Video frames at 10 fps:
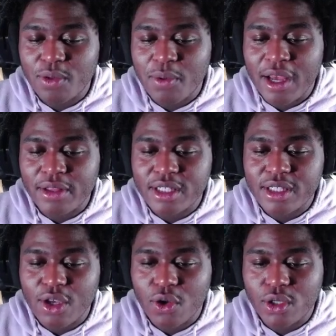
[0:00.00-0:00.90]
around this
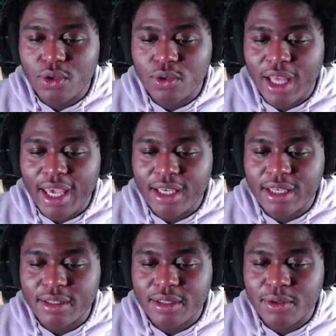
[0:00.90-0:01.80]
whole little, like,
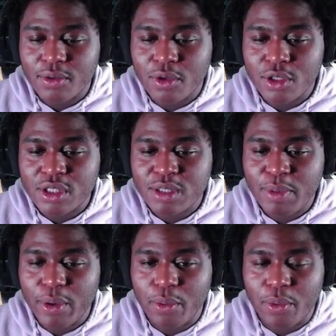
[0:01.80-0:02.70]

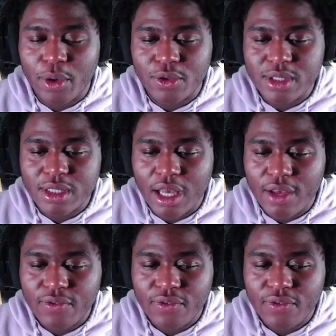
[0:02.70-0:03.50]
spirit world stuff.